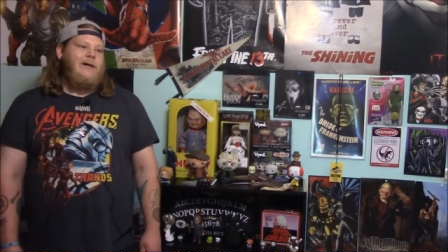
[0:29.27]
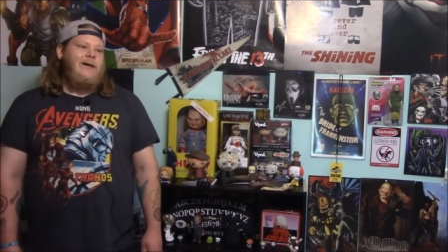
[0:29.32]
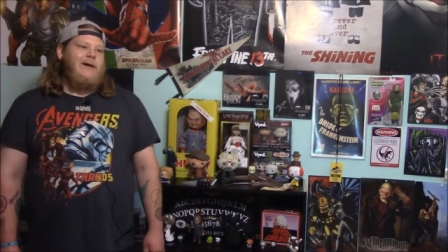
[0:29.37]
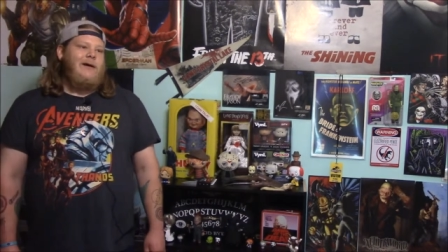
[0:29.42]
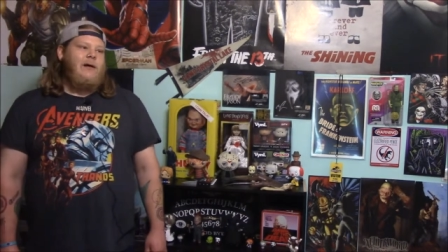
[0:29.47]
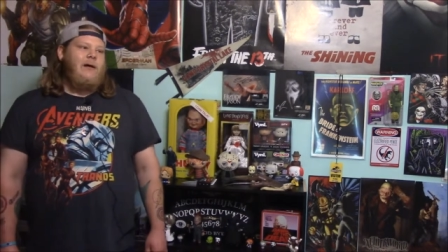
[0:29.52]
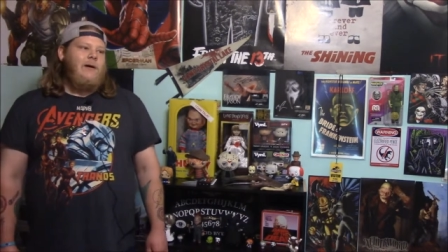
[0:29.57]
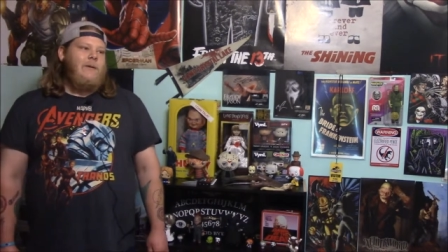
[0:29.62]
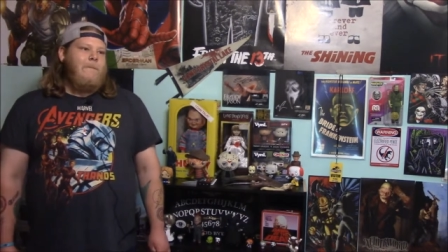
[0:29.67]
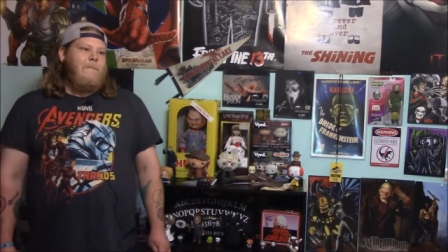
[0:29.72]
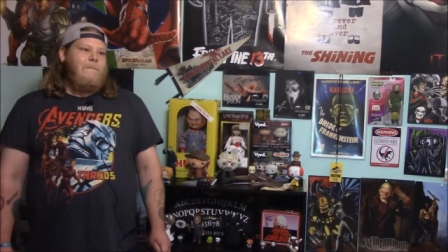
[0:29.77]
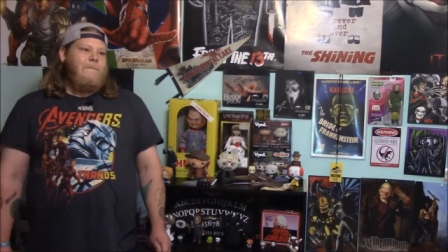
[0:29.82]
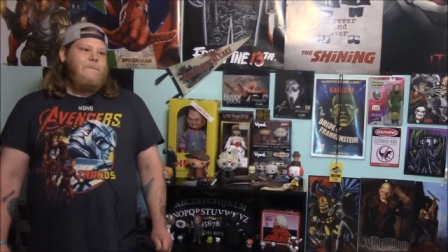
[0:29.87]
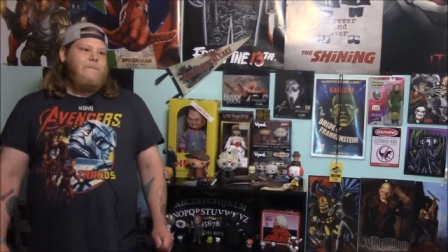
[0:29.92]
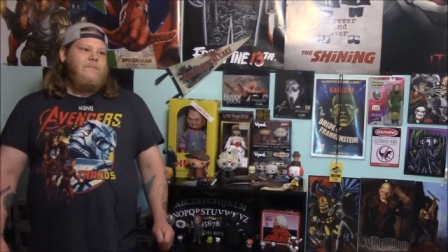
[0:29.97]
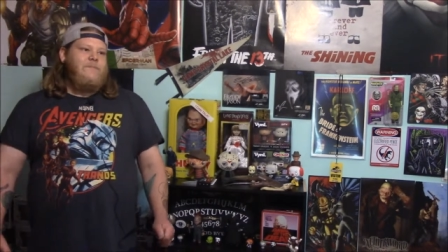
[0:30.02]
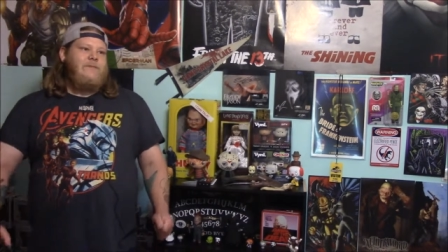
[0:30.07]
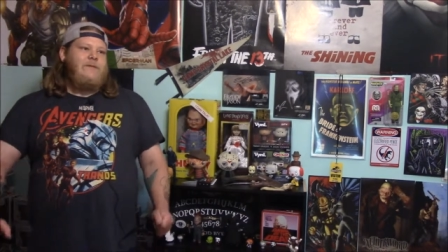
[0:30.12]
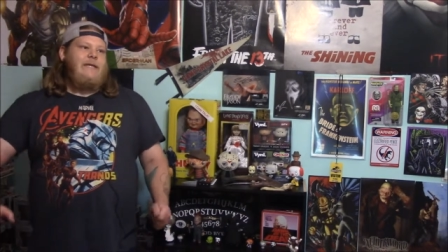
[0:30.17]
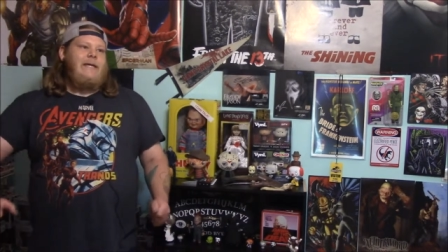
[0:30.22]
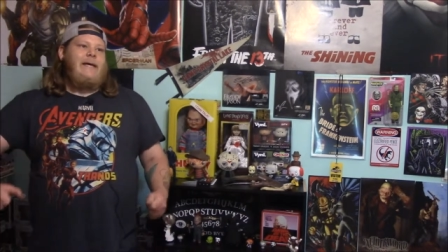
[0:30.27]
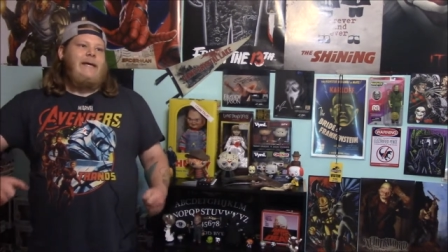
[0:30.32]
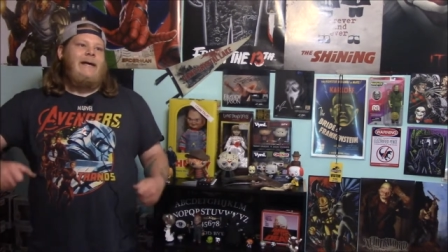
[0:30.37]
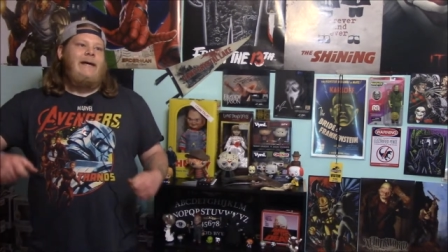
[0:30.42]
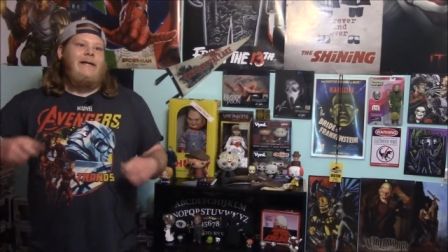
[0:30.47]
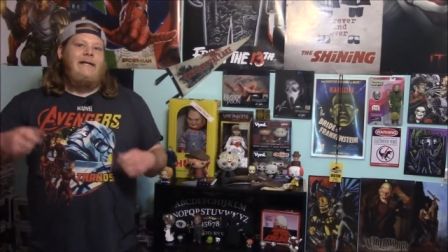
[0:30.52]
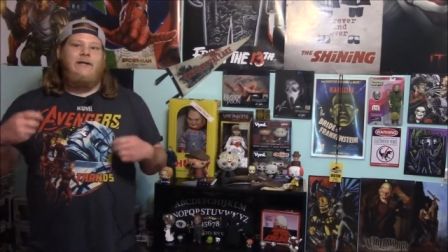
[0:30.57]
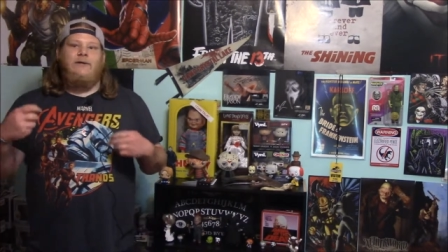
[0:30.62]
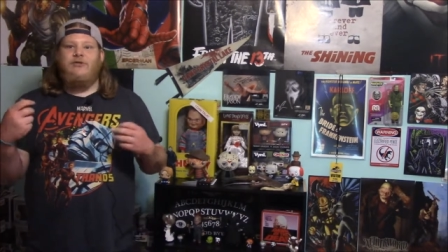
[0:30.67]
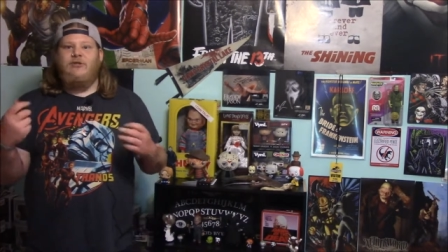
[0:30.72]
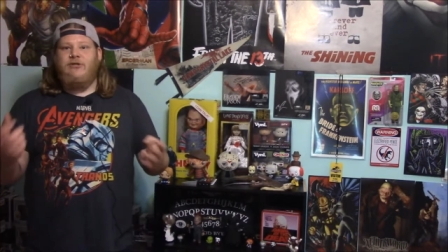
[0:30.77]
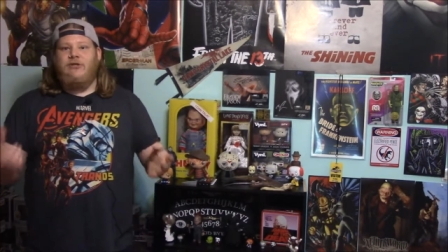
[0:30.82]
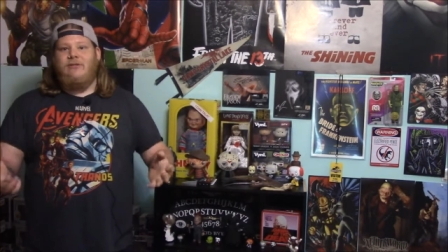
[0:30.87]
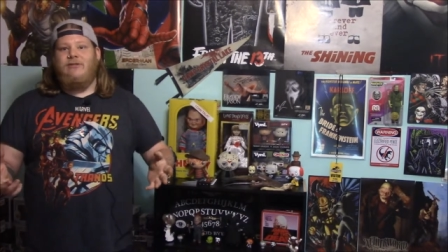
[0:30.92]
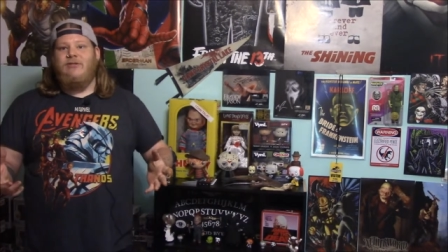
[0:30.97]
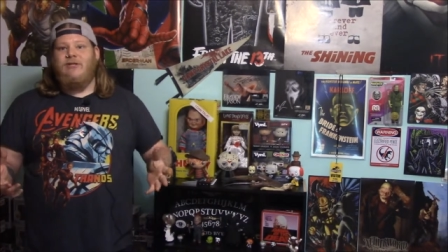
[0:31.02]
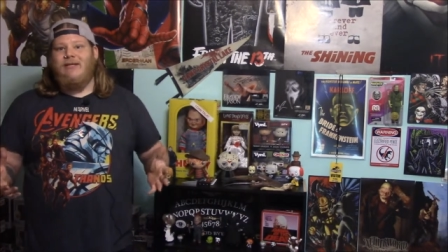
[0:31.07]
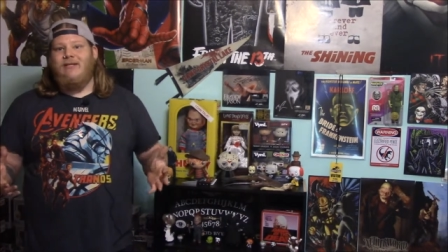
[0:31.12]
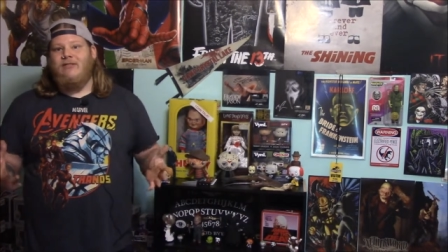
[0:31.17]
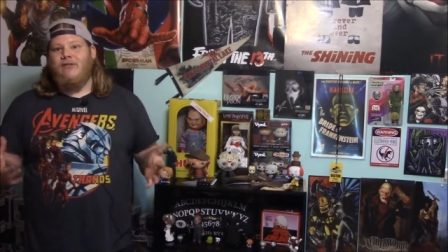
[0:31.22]
Um, and I was just
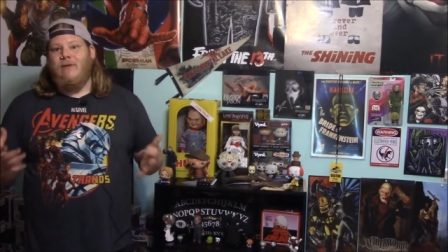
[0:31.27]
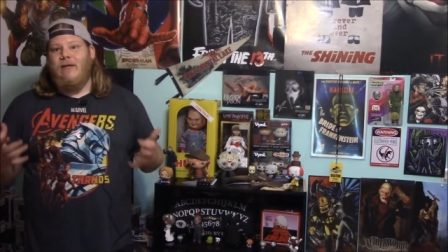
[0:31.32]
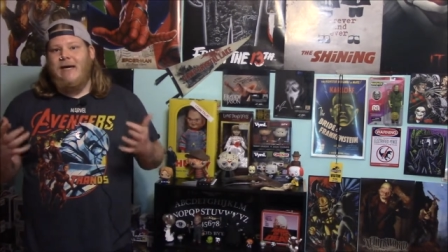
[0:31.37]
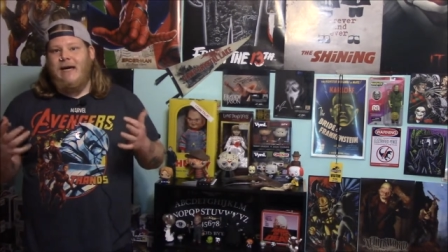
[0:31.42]
going to let you guys know